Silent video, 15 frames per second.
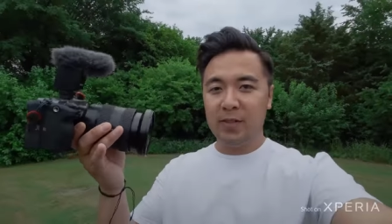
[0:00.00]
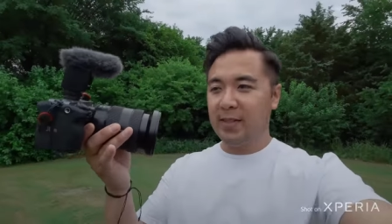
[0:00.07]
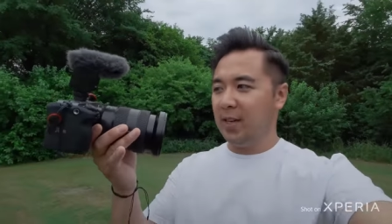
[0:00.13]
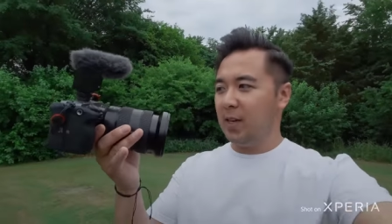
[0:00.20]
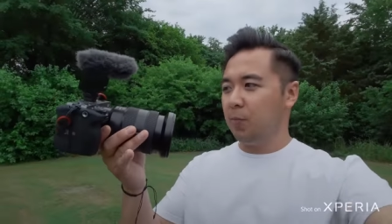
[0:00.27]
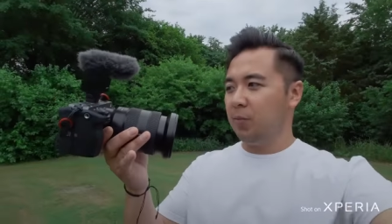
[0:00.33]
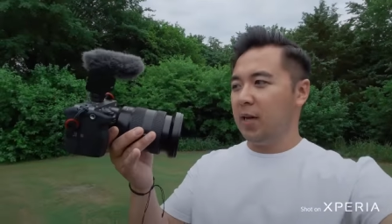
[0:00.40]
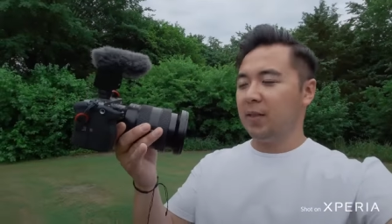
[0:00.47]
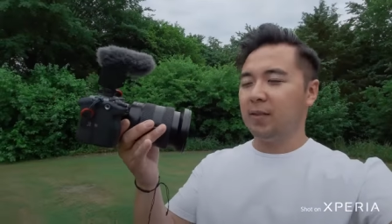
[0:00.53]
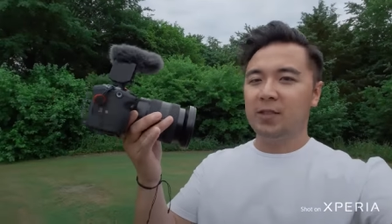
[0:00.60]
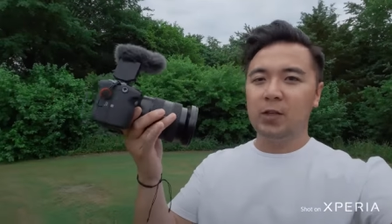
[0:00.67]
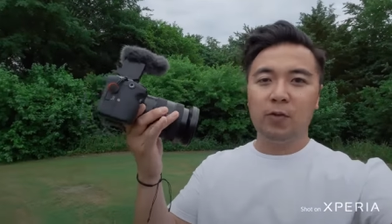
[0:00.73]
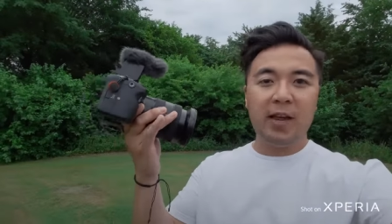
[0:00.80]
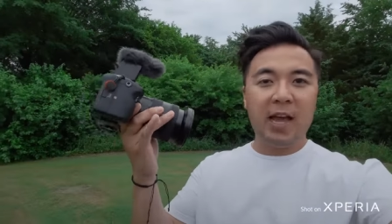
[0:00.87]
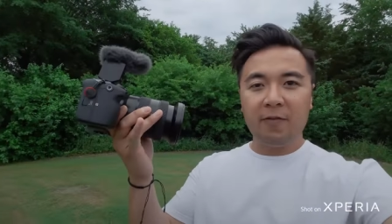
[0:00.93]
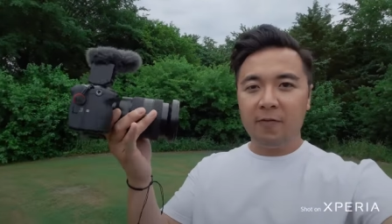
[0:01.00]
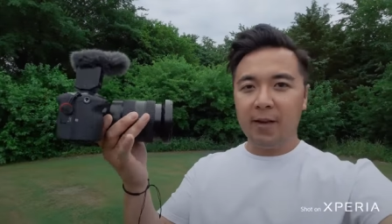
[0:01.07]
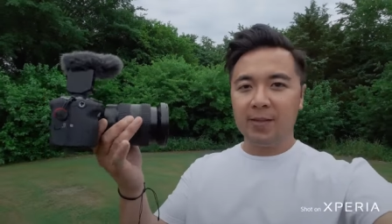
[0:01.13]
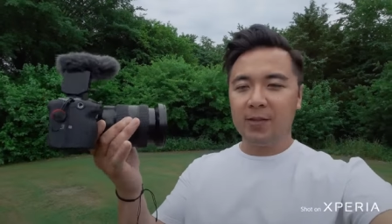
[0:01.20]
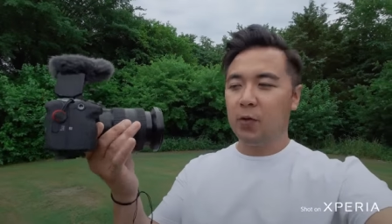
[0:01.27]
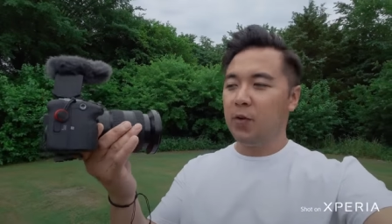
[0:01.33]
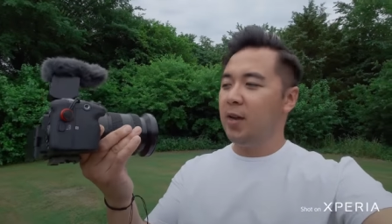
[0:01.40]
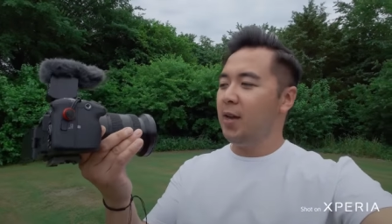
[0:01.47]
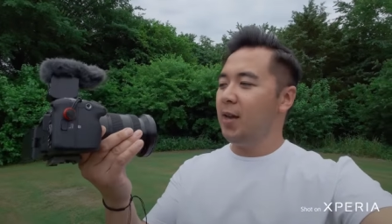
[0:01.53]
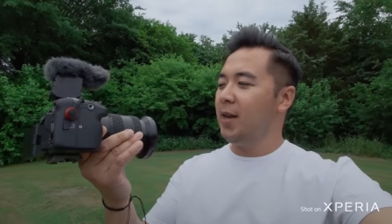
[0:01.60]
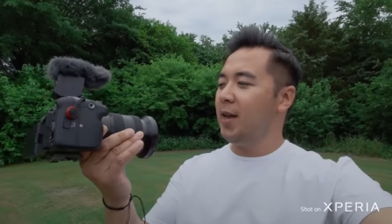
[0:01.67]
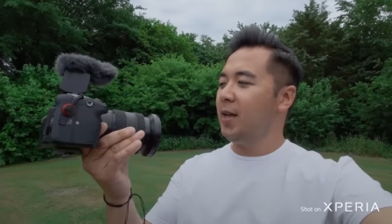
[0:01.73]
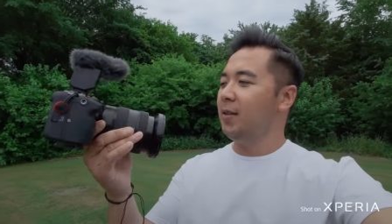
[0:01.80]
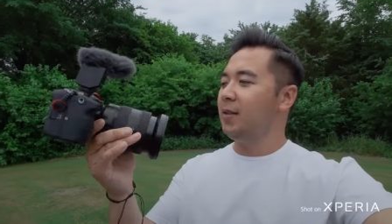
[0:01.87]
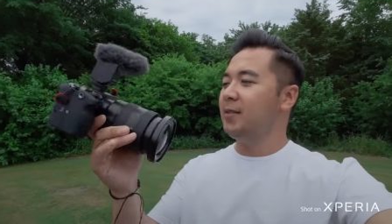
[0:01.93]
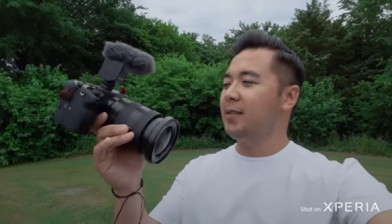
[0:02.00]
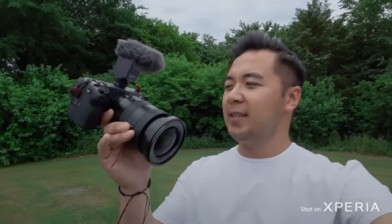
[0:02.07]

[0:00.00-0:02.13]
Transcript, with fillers: setup like the Sony F X three and the